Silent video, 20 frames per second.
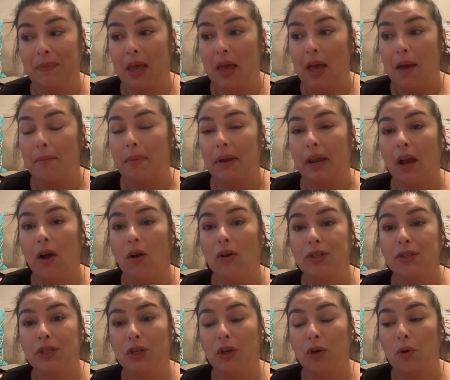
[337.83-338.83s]
But I
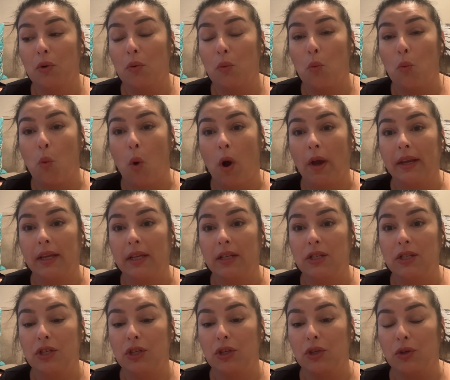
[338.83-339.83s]
also wanted
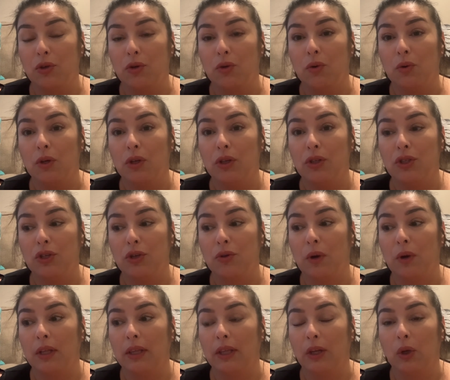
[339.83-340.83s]
to do
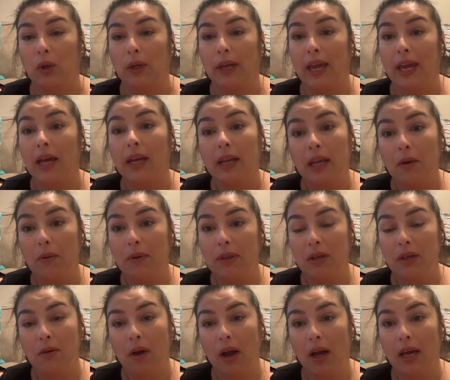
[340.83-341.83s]
a little canning with
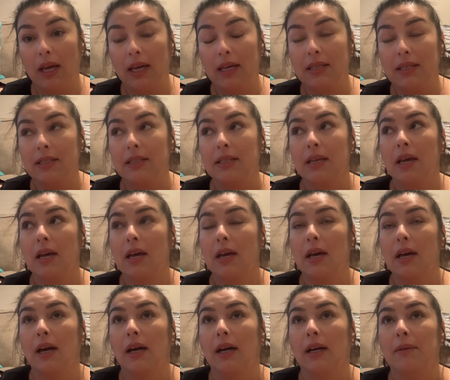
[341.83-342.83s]
you guys.
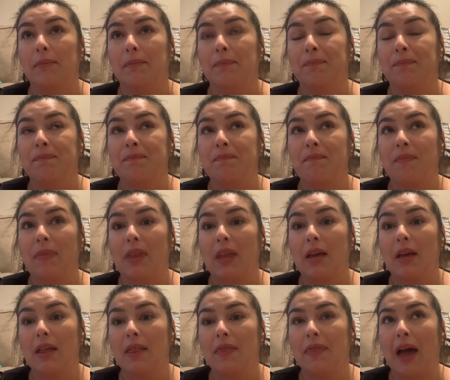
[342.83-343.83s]

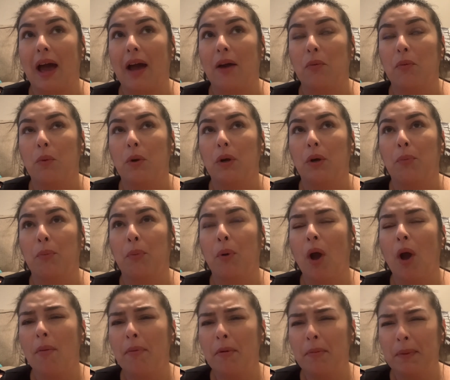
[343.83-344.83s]
That will
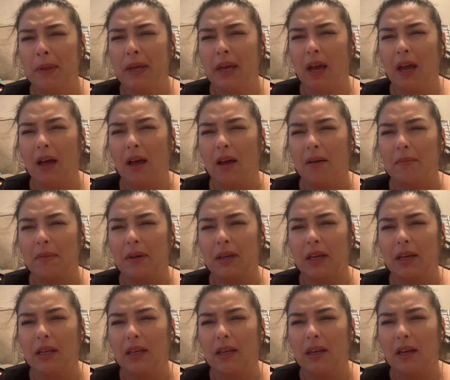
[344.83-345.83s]
probably come
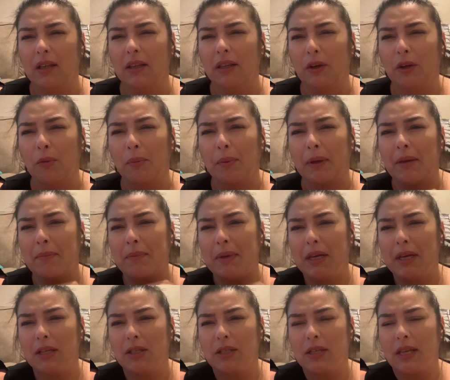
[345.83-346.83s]
in a little bit,
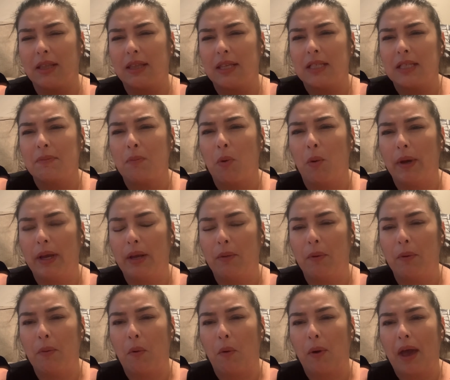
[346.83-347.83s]
because at this point
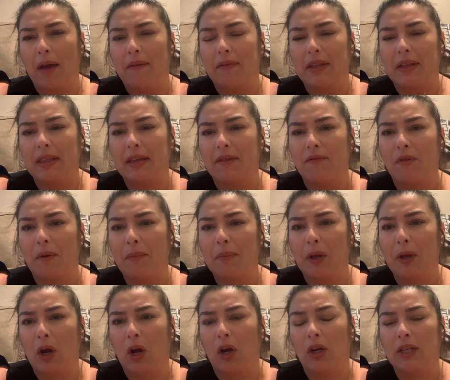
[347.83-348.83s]
we won't have anything from the
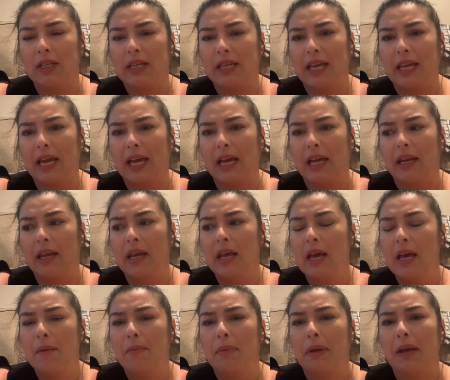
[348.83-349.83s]
garden to can,
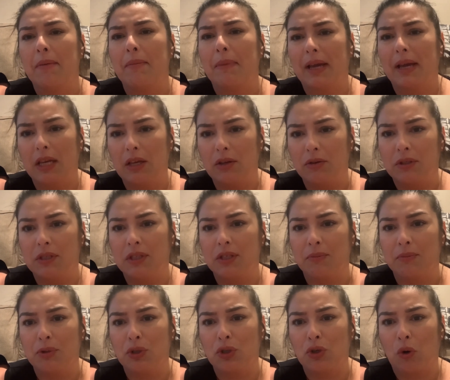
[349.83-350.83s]
but I might use
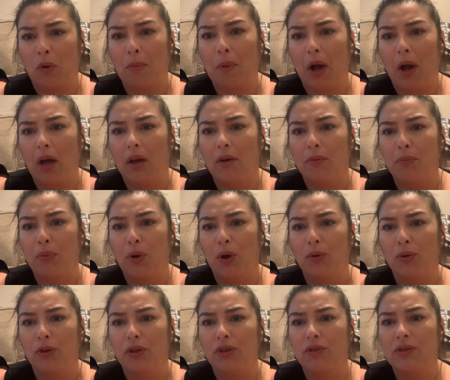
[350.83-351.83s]
some store-bought
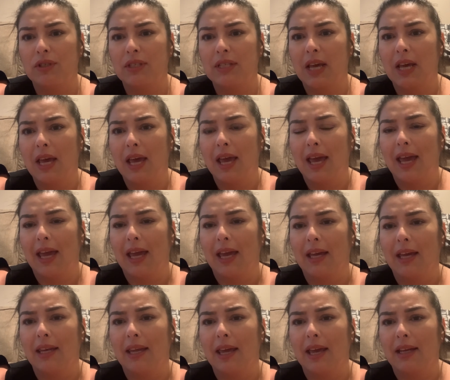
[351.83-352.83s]
produce
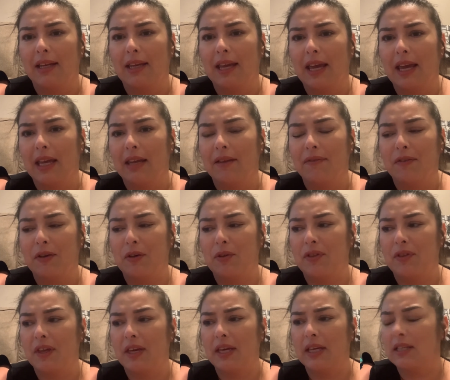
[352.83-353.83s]
and can a few
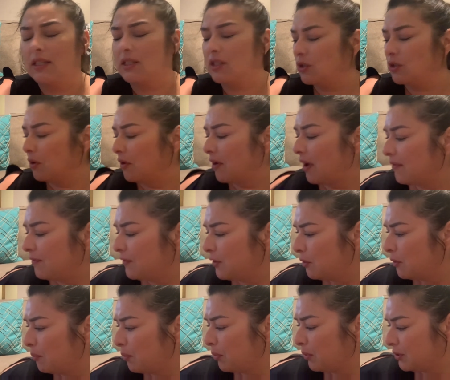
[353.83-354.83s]
things, do a
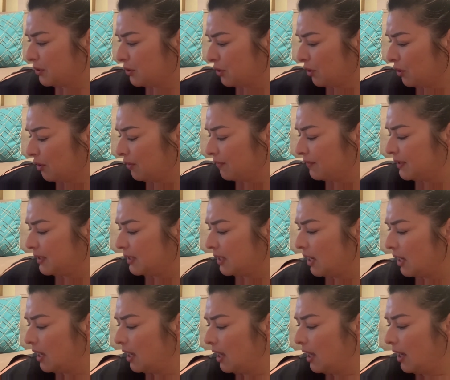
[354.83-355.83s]
few preserves.
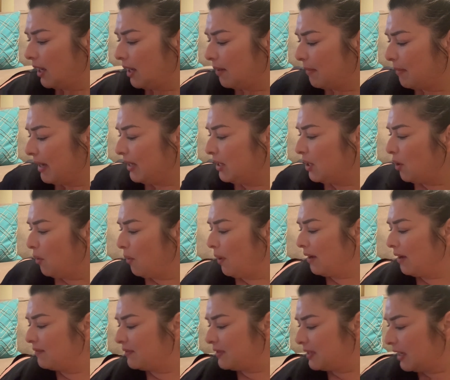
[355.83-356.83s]
I know
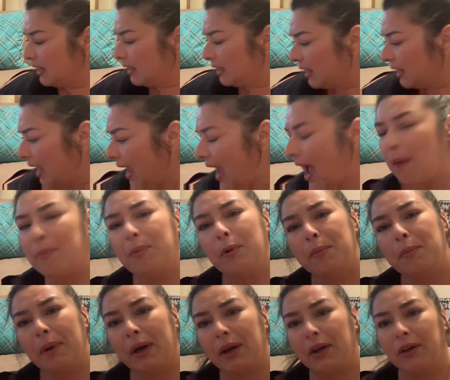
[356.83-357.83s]
I've done apple
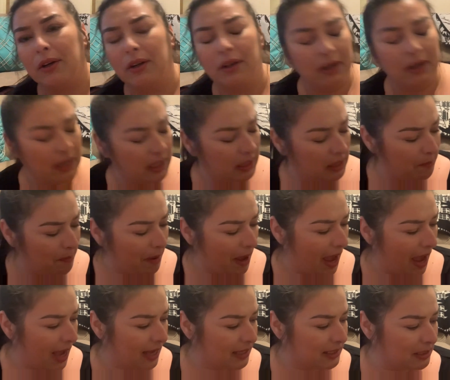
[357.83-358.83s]
butter in the
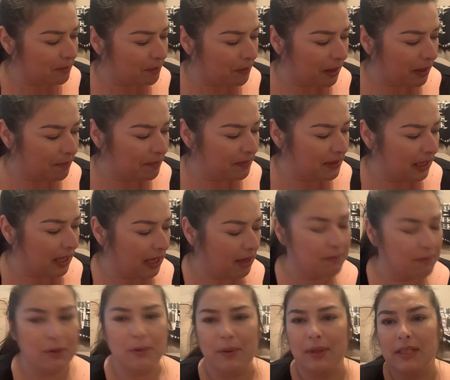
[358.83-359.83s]
past, but I'm thinking
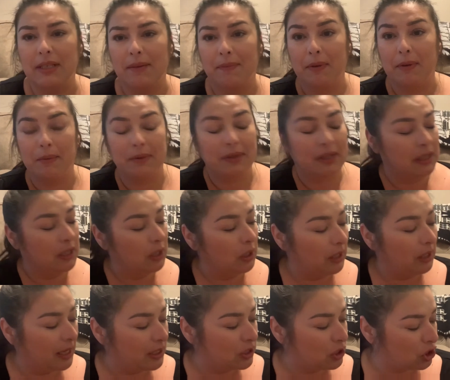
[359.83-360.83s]
of doing something with a little
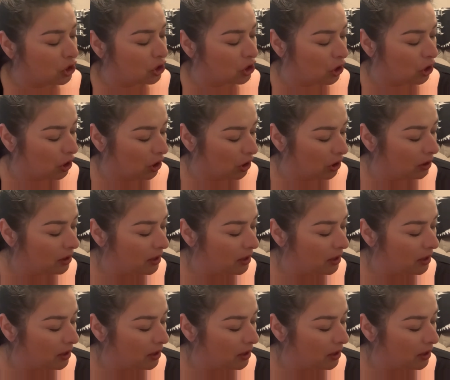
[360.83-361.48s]
less sugar.